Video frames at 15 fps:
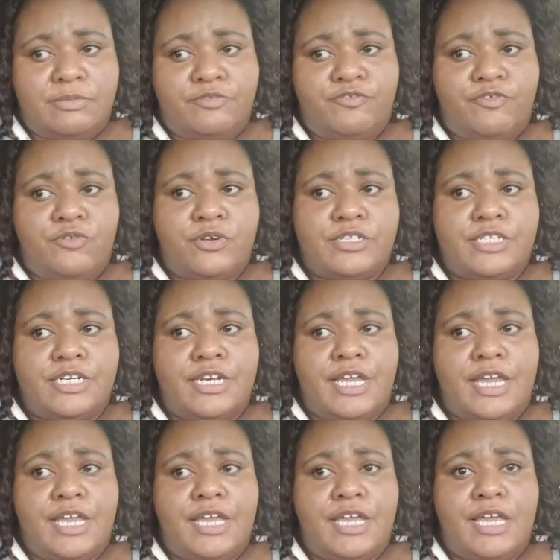before,
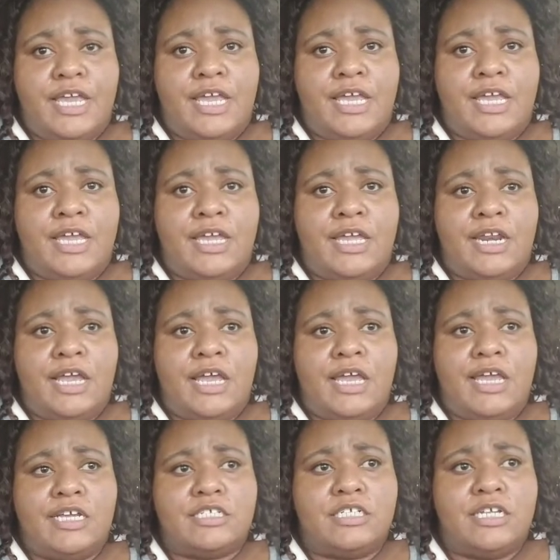today, and
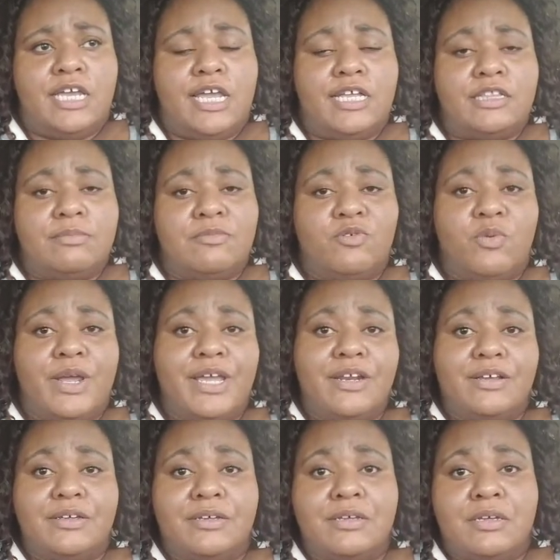I actually had the
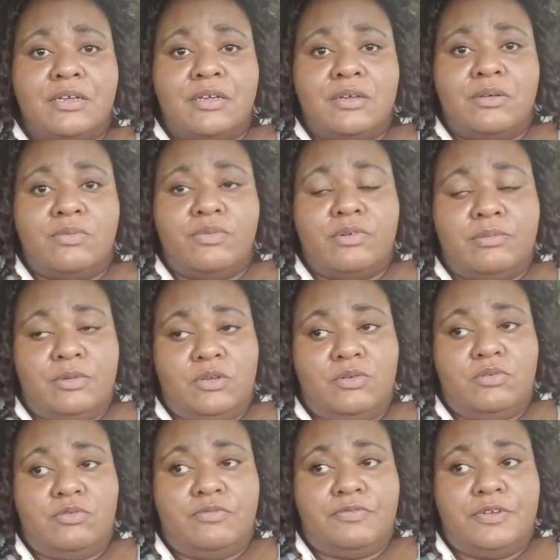Mirena
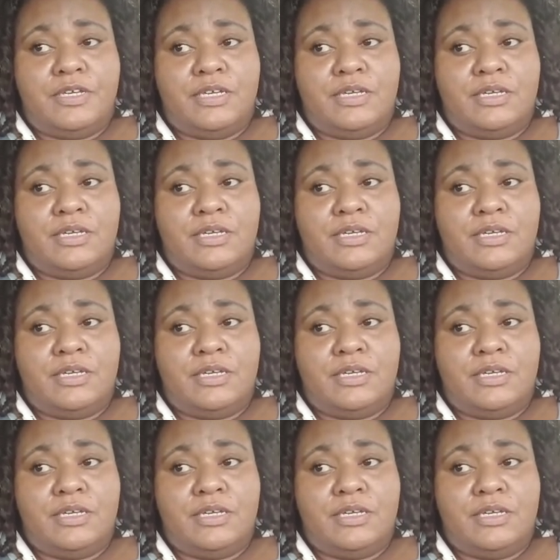removed,